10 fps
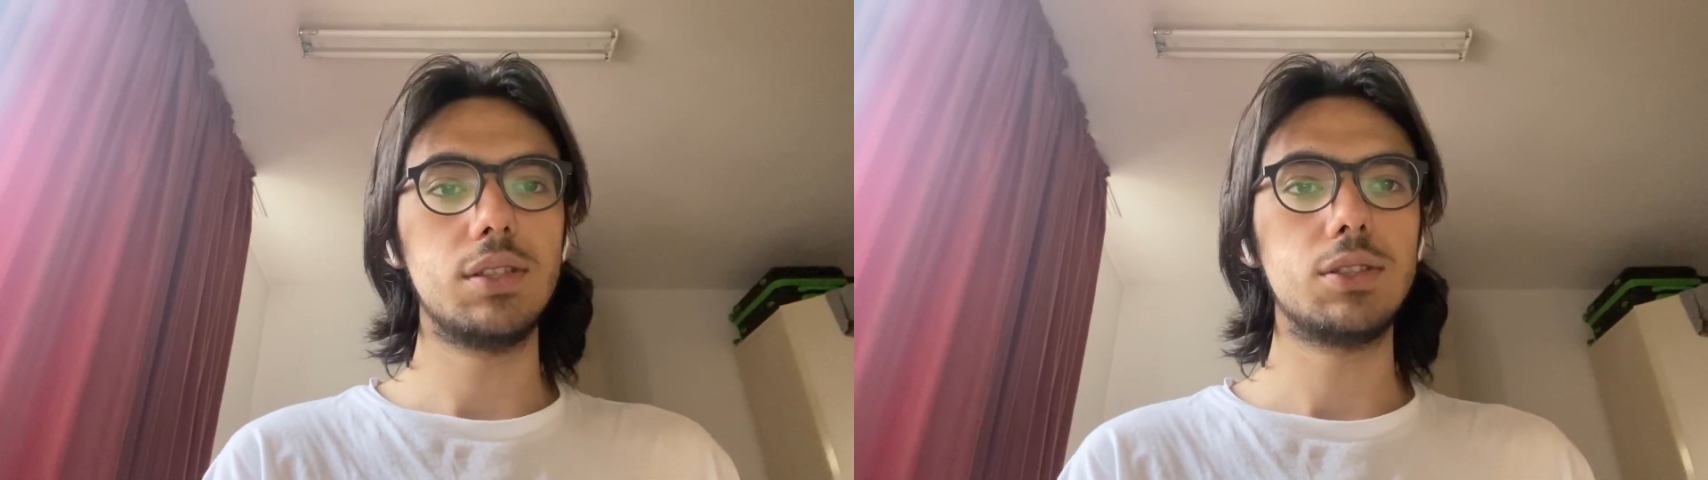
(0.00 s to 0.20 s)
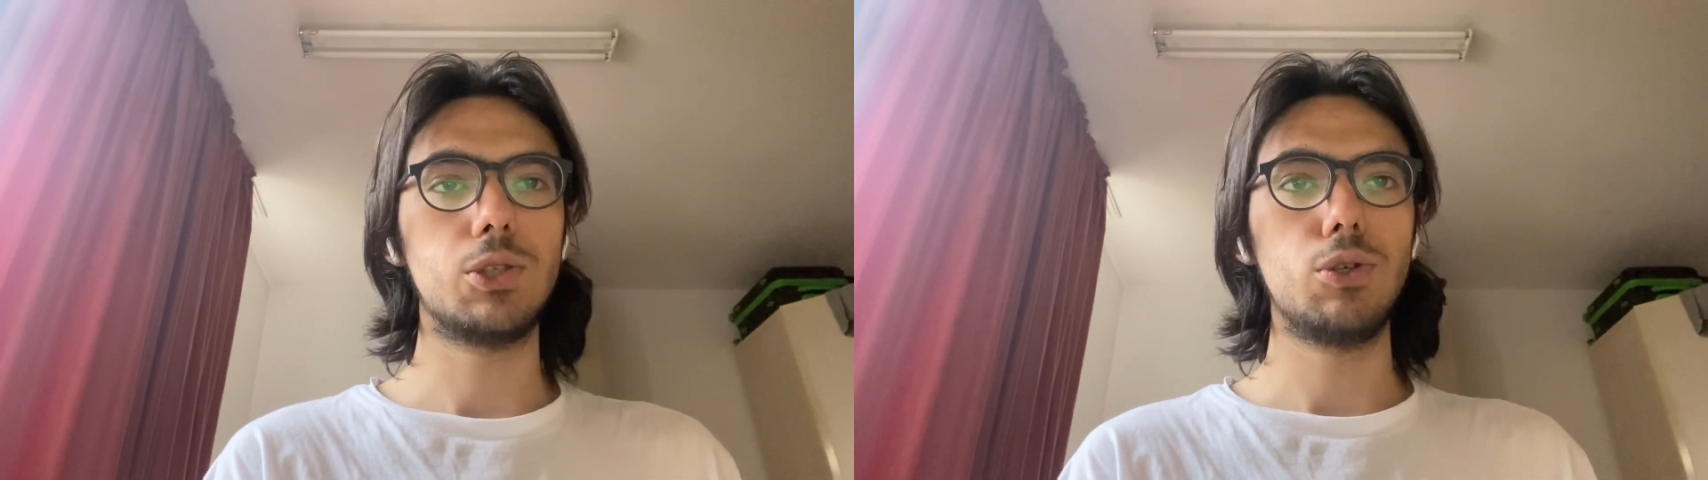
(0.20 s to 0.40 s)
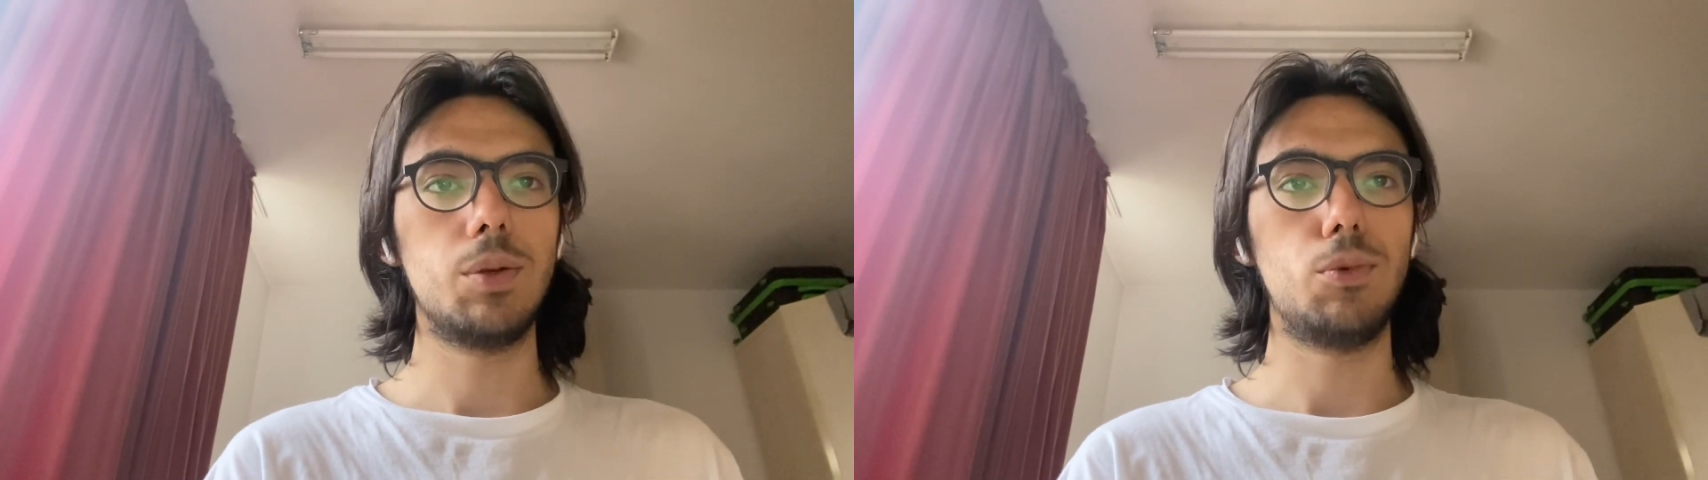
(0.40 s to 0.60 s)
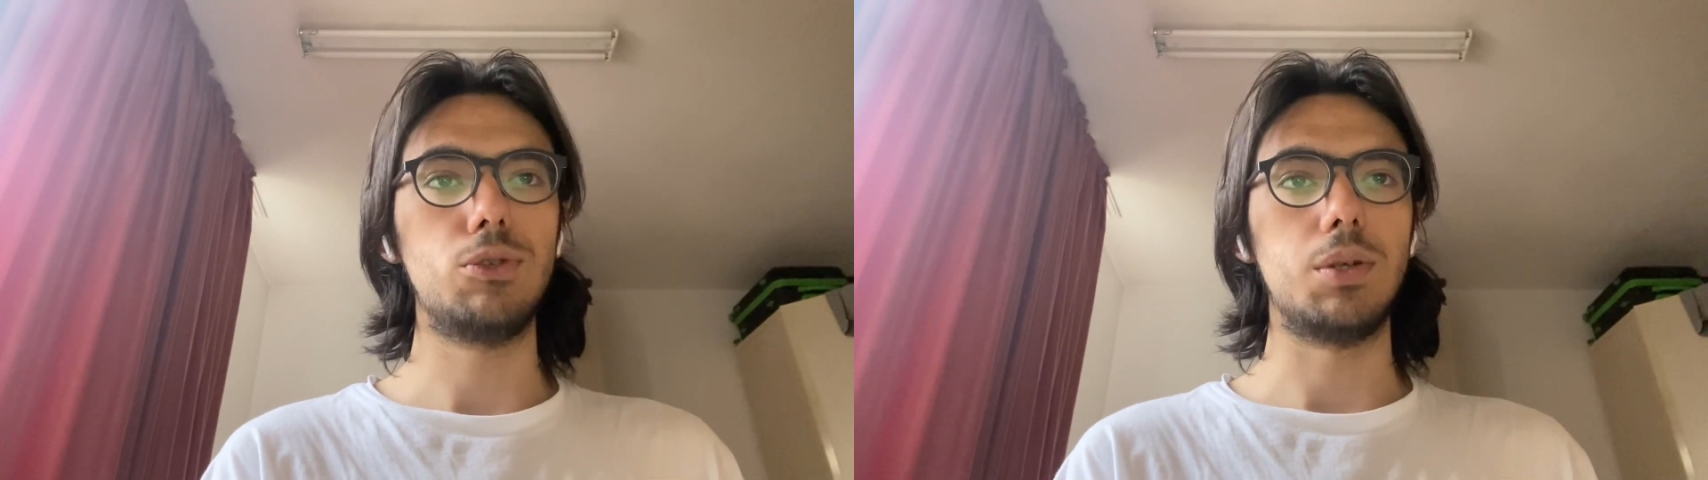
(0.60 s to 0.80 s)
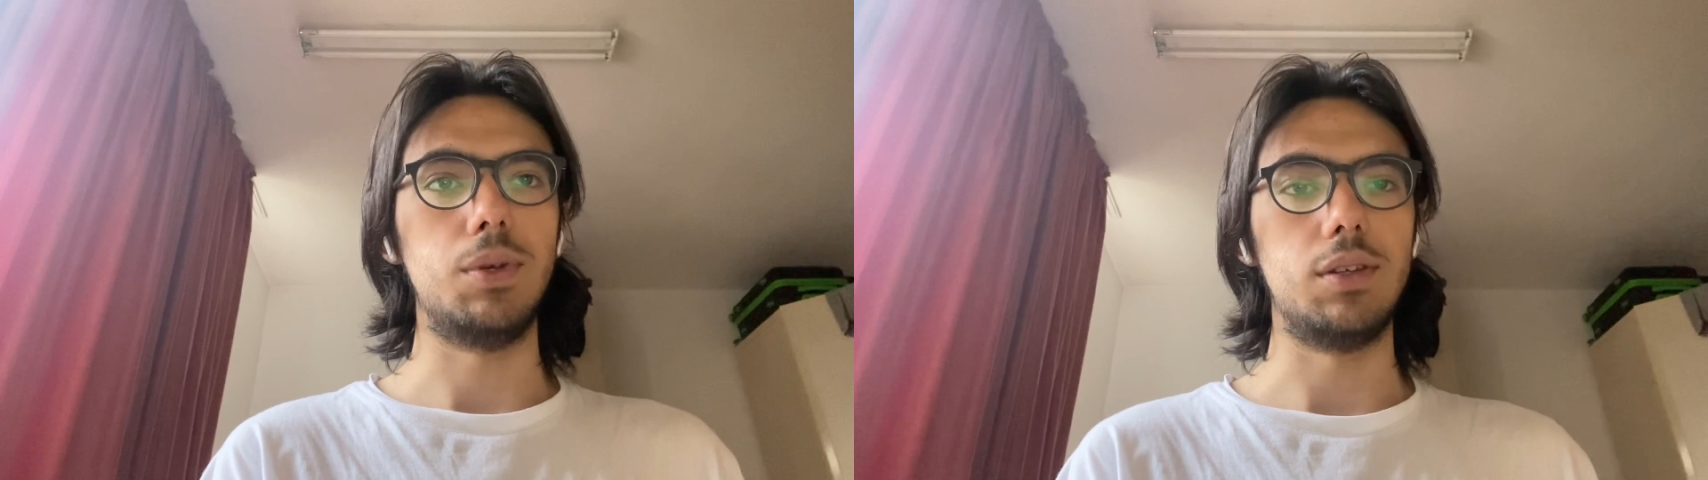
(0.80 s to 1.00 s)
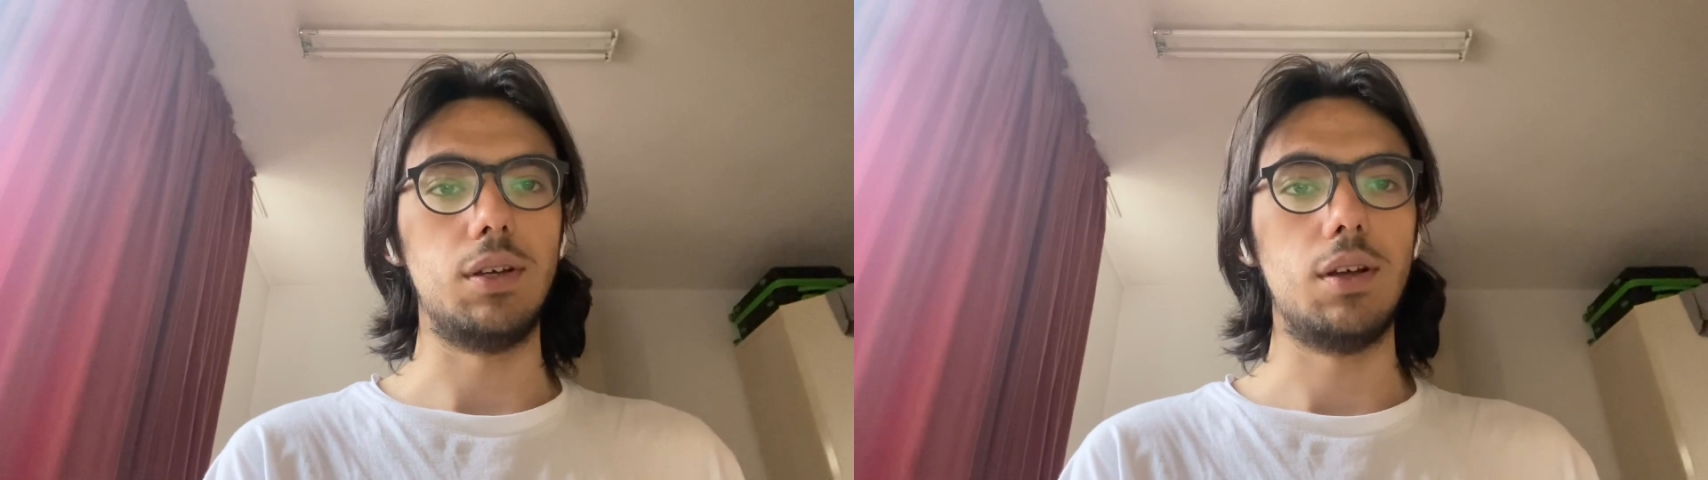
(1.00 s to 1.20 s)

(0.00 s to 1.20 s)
through the multimeter.